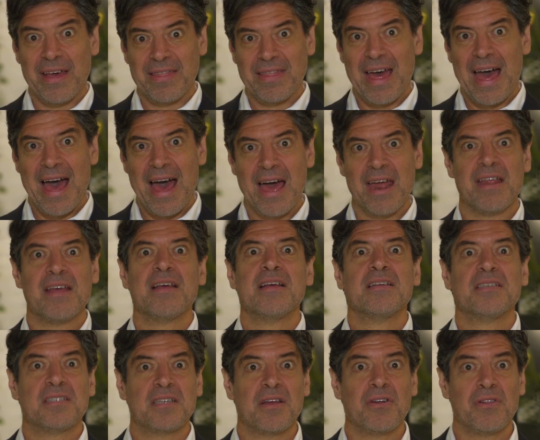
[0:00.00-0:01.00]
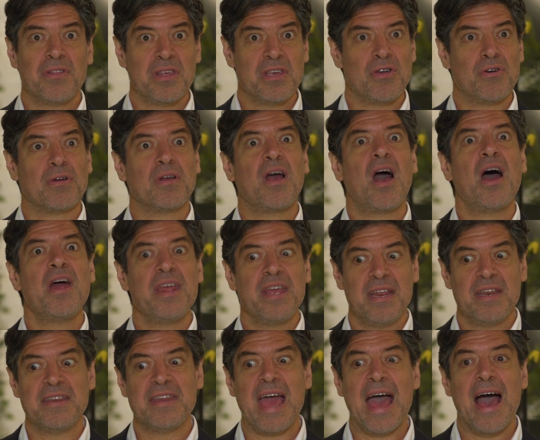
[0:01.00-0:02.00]
that, suddenly you're
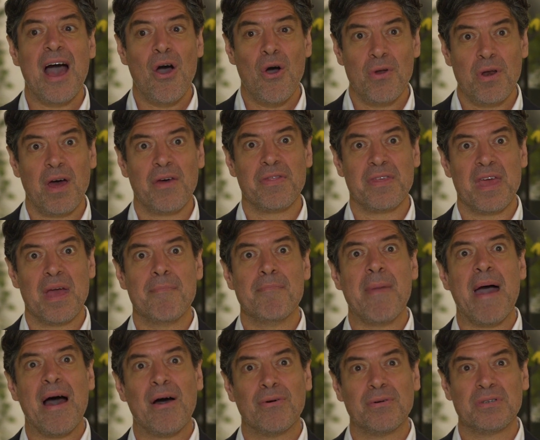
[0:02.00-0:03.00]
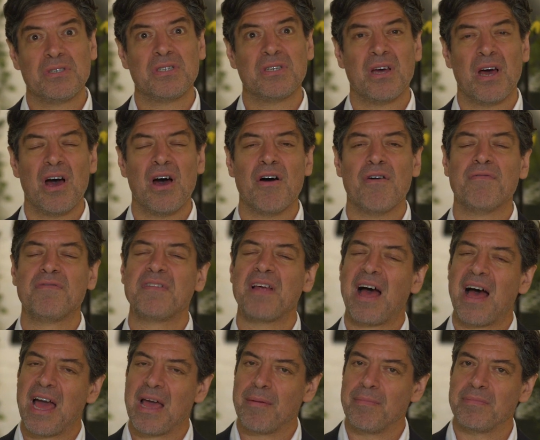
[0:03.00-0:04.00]
cutting down on the amount of
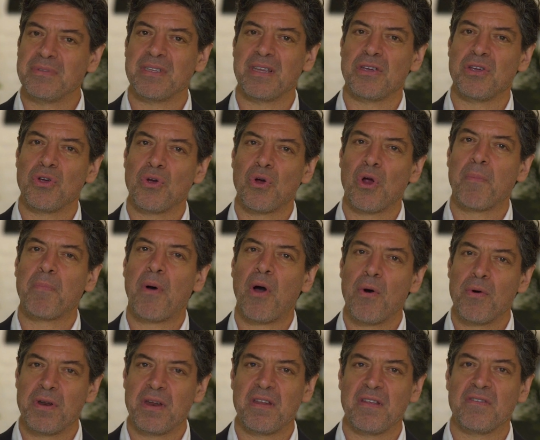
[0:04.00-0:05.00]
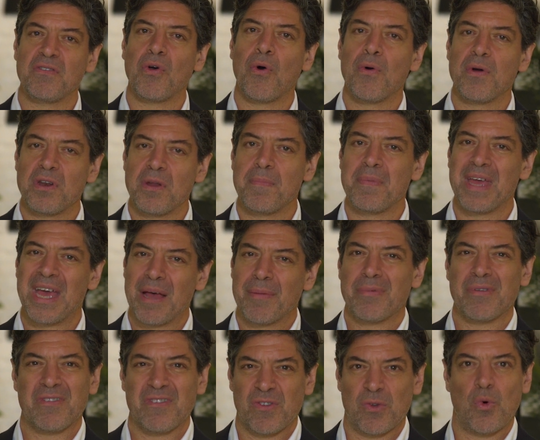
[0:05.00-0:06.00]
times that your opponent is going to be able
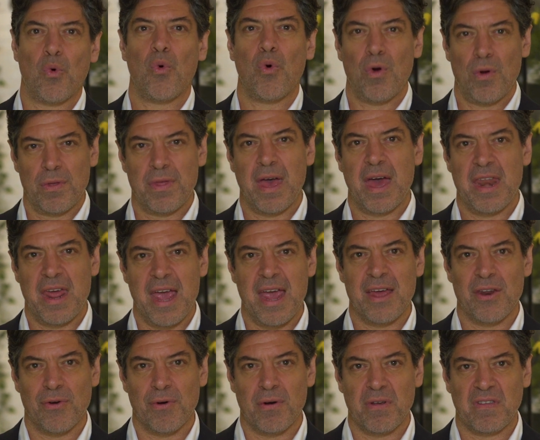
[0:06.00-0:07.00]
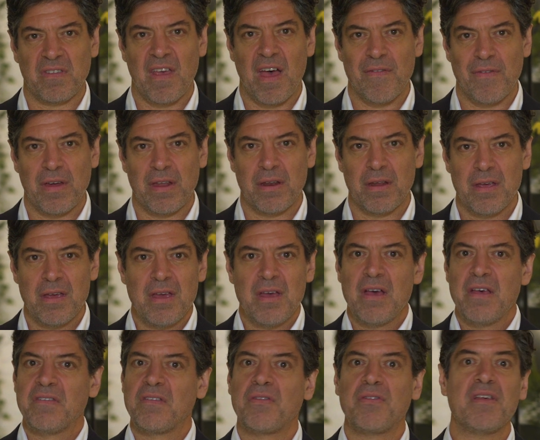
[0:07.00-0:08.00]
to score that 8 or a 7.
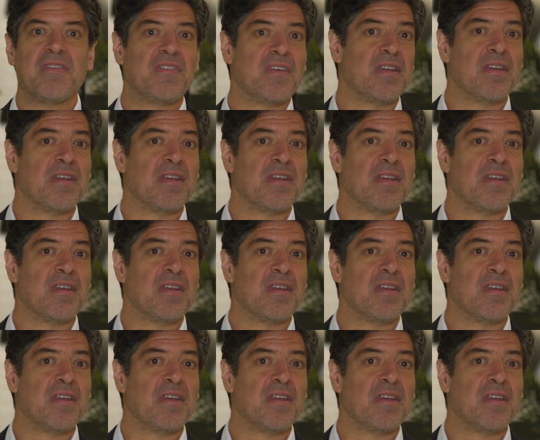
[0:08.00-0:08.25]
So listen,